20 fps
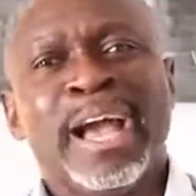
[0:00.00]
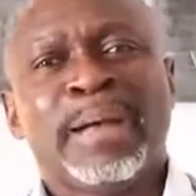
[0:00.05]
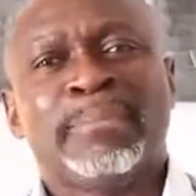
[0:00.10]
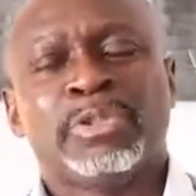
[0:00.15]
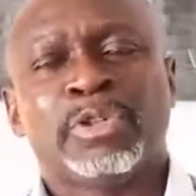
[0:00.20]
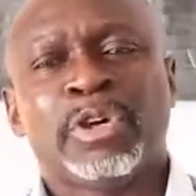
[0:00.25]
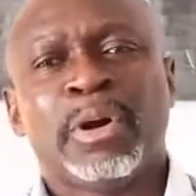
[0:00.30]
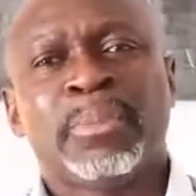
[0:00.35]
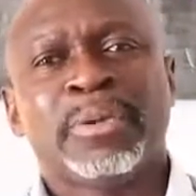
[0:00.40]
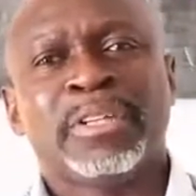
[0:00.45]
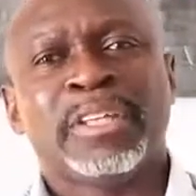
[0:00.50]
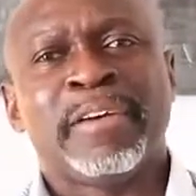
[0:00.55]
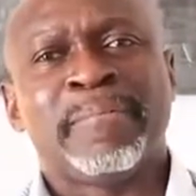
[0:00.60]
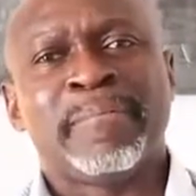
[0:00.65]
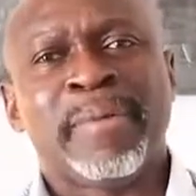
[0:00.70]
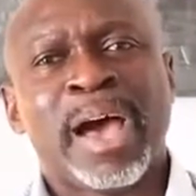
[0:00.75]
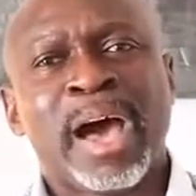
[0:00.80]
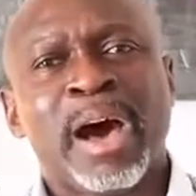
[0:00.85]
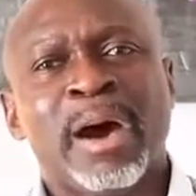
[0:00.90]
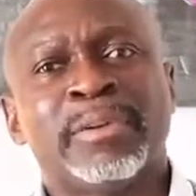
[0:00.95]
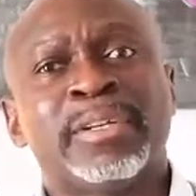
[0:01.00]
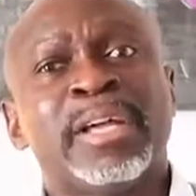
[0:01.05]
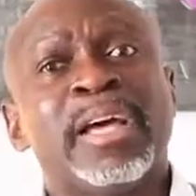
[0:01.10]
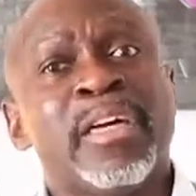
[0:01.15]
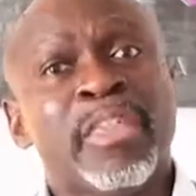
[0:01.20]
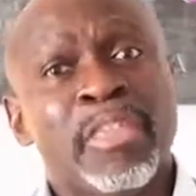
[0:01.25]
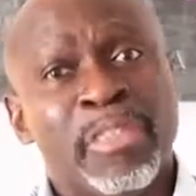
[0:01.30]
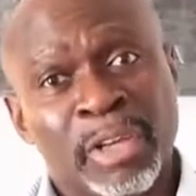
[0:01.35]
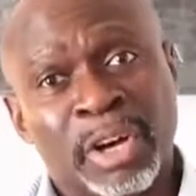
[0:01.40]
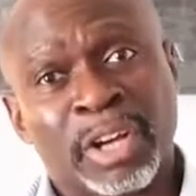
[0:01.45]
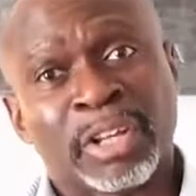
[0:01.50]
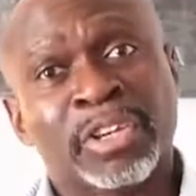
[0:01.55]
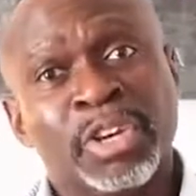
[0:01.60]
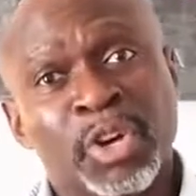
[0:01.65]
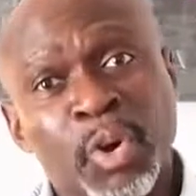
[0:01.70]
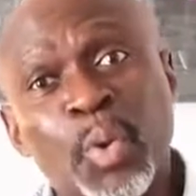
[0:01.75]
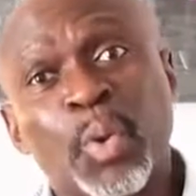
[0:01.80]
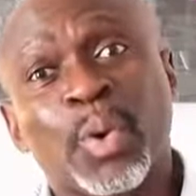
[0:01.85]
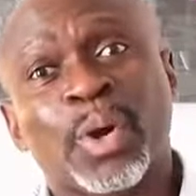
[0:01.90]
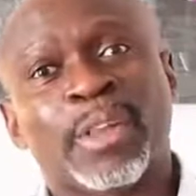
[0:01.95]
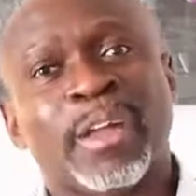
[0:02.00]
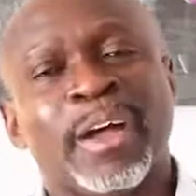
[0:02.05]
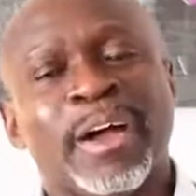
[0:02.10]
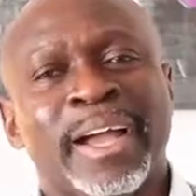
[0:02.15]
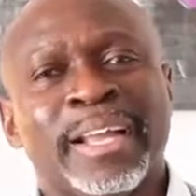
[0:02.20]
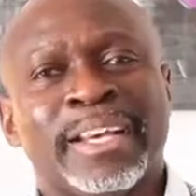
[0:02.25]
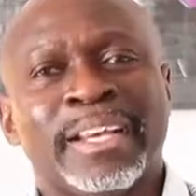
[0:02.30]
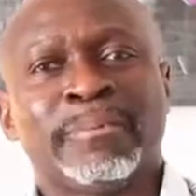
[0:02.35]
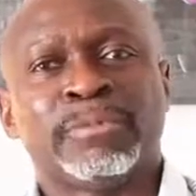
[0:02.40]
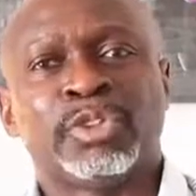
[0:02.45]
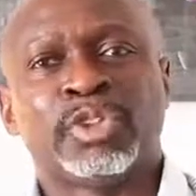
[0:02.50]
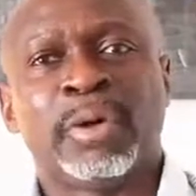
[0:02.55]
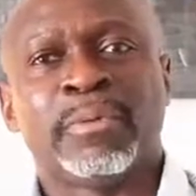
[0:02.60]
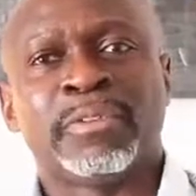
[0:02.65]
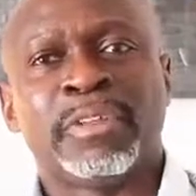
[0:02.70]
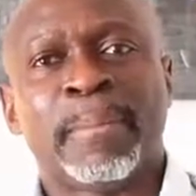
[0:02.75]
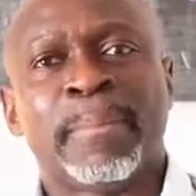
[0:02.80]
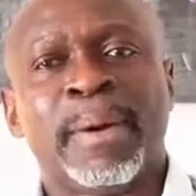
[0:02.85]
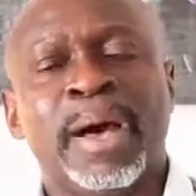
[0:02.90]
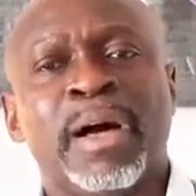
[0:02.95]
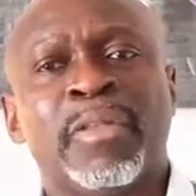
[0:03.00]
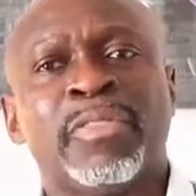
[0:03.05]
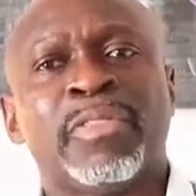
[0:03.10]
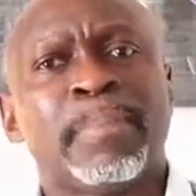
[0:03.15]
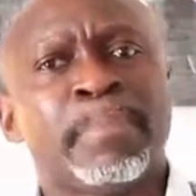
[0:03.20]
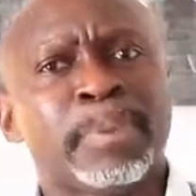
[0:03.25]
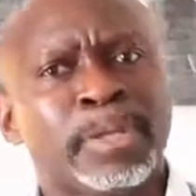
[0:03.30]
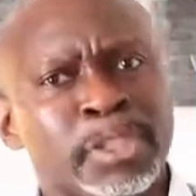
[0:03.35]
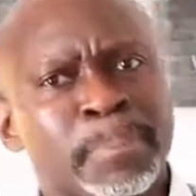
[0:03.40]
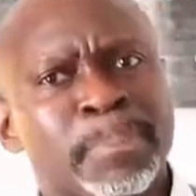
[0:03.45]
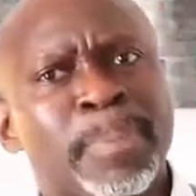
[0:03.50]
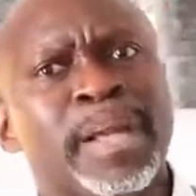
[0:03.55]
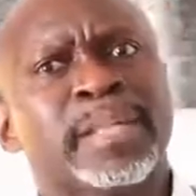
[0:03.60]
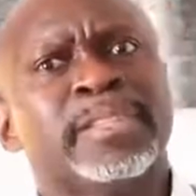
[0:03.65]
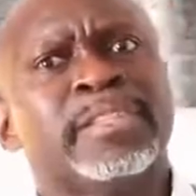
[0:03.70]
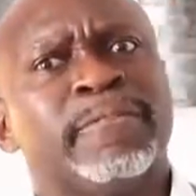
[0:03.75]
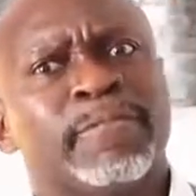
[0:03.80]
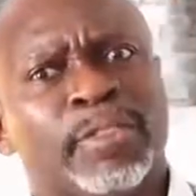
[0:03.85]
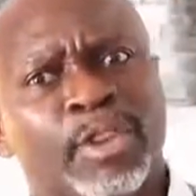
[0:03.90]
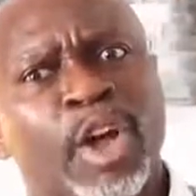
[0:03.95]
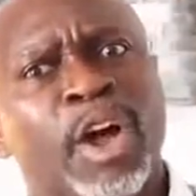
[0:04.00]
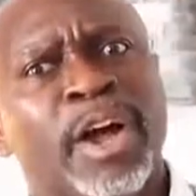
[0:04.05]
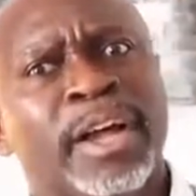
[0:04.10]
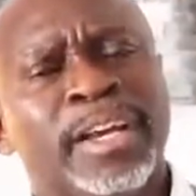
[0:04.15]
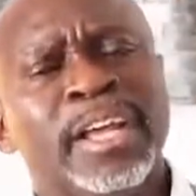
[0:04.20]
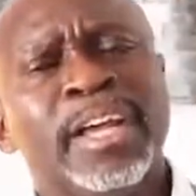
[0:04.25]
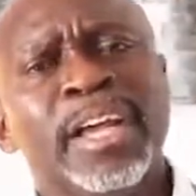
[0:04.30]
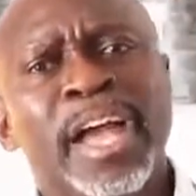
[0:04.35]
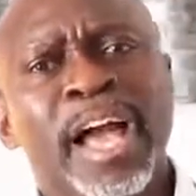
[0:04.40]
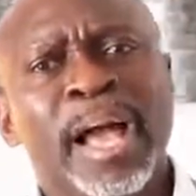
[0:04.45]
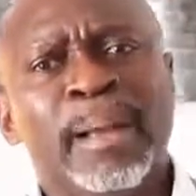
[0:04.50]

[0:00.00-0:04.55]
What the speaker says: I'm troubled about the new client. I'm troubled about the prospective client.